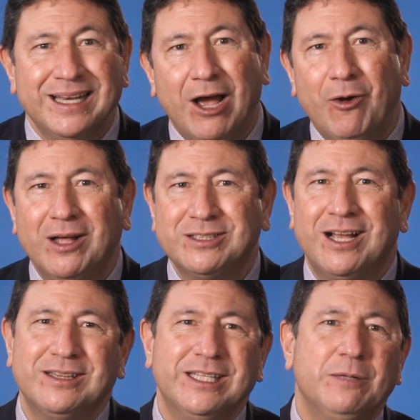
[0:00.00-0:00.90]
Now, I'll
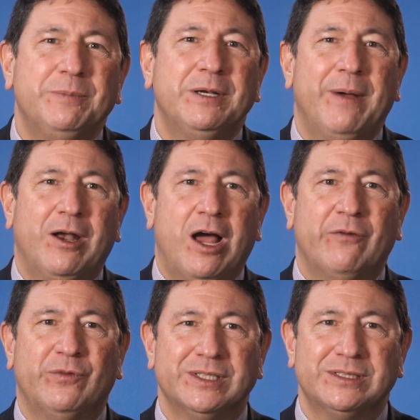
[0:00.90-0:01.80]
talk a little bit about
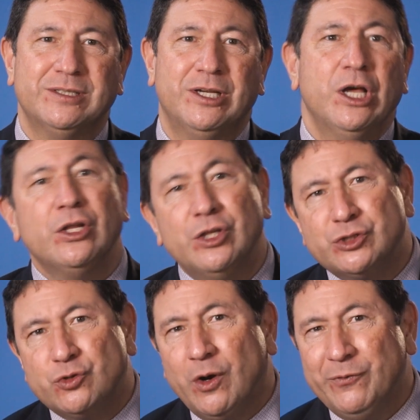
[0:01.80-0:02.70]
office. The
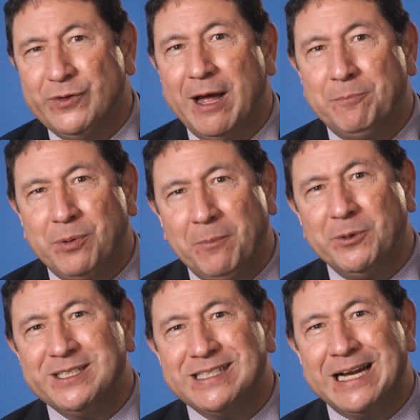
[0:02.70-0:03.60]
story for that
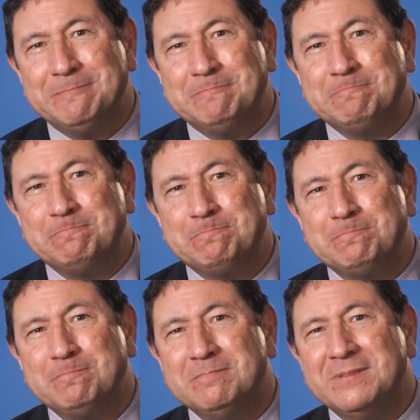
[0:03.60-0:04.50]
property type
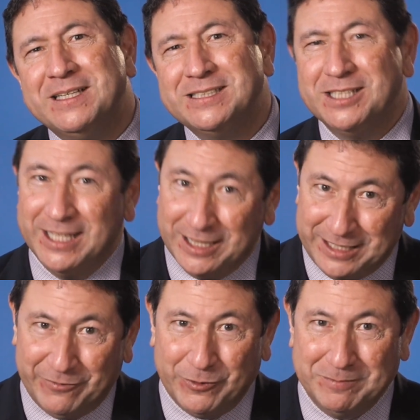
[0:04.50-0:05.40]
is a little
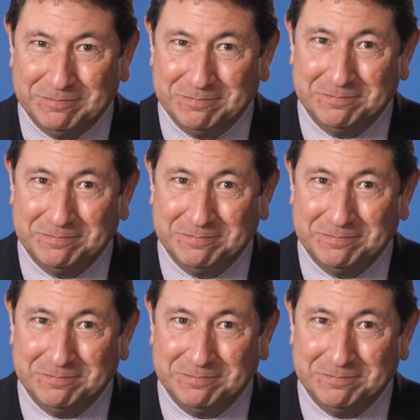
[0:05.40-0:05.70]
different.